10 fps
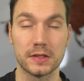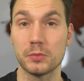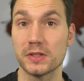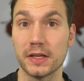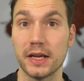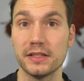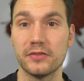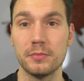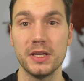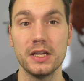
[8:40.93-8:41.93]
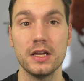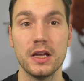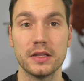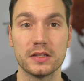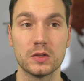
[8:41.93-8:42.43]
This was the case for me.
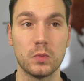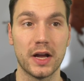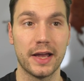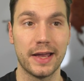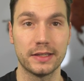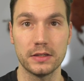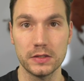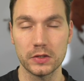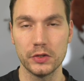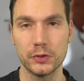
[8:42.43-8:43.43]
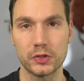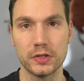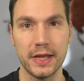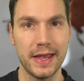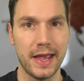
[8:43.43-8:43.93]
This is why I had this
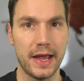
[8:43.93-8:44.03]
solution.